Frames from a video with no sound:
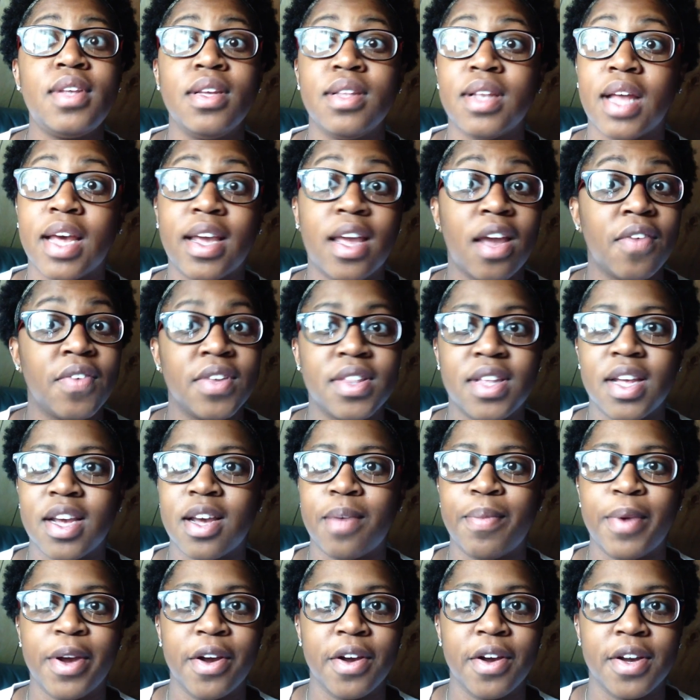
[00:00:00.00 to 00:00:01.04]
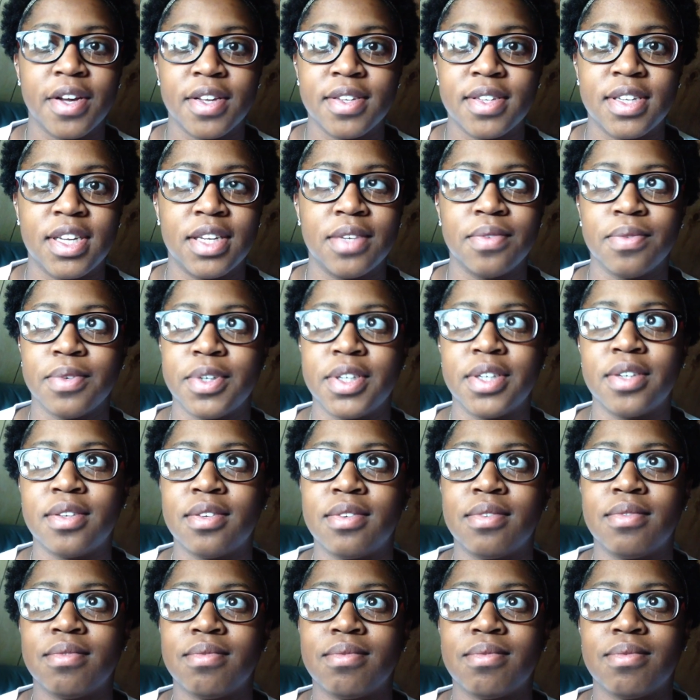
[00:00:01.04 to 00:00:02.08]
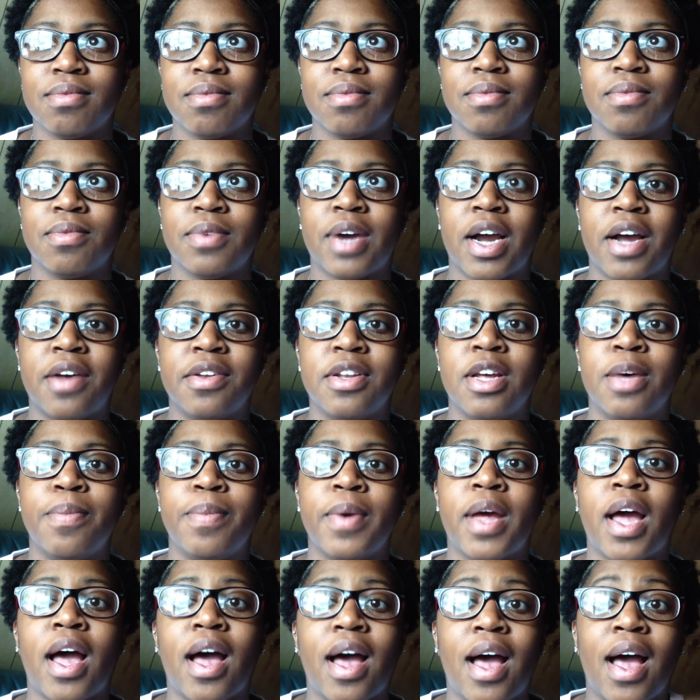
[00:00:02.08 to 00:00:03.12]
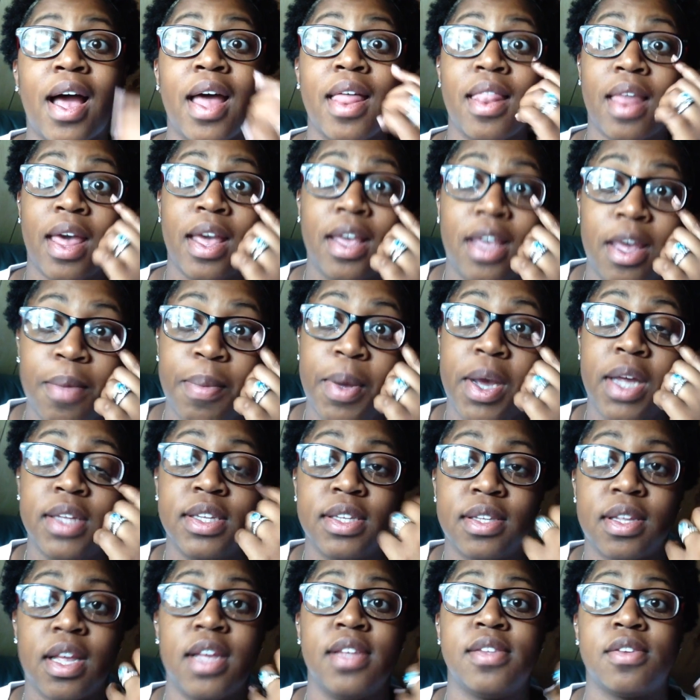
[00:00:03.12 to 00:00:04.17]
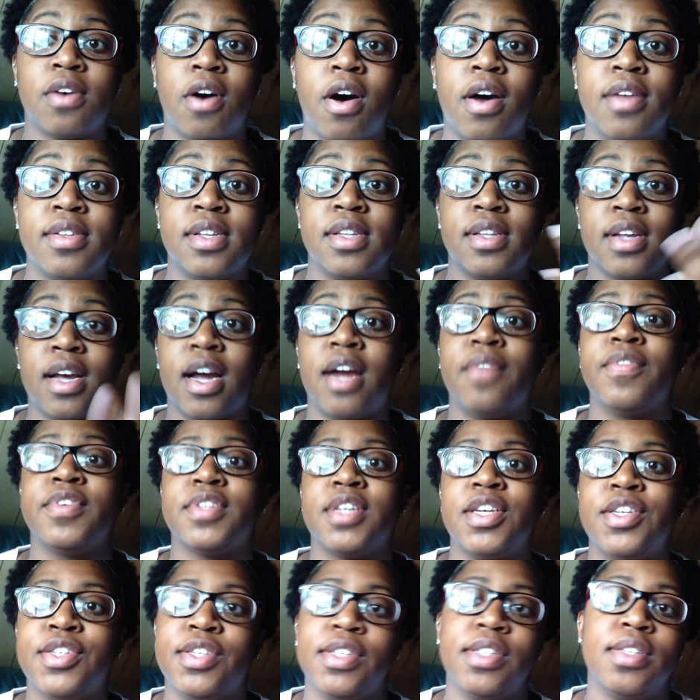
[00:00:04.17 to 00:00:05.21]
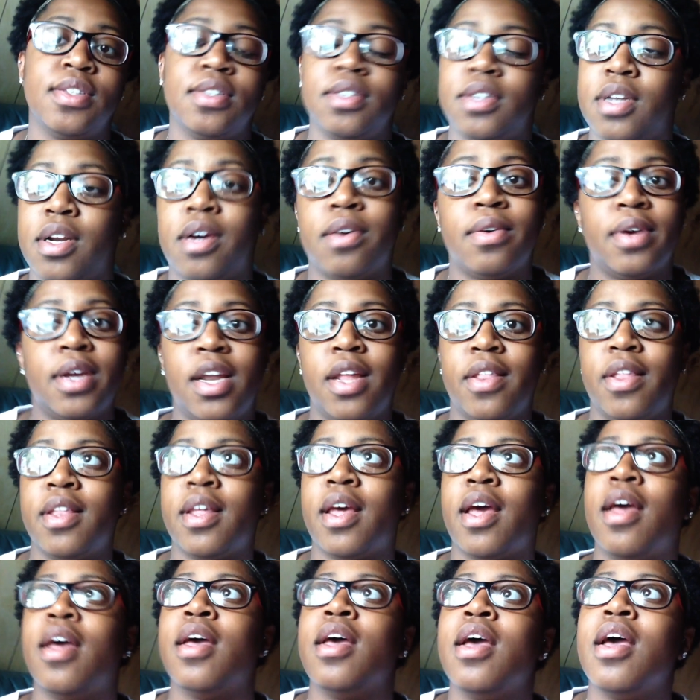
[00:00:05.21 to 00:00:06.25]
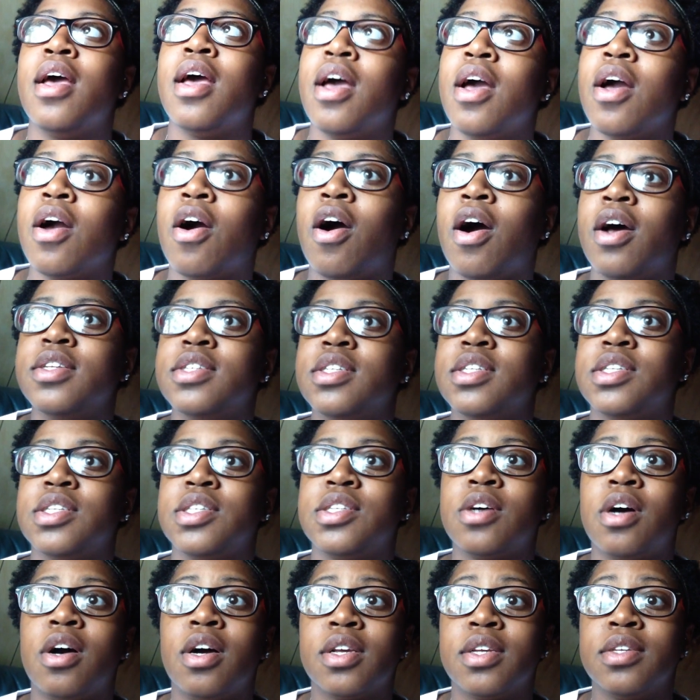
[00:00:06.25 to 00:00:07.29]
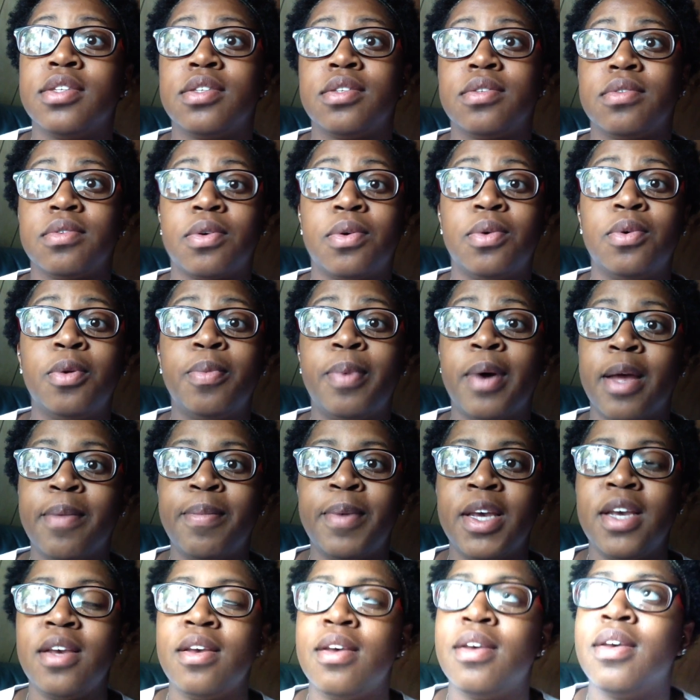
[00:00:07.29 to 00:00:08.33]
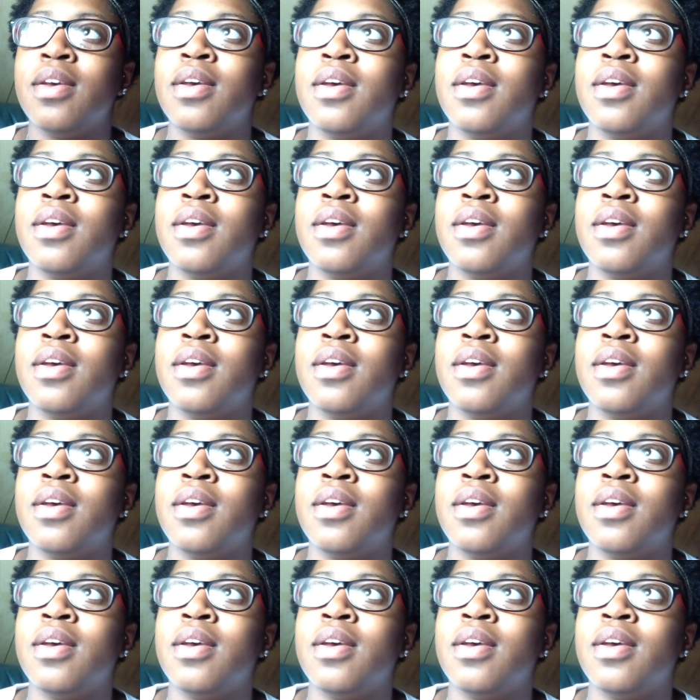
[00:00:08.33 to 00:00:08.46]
like everything, America's getting real riled up. I like it because it's causing the conversations, you know. Anything that causes us to talk is cool by me.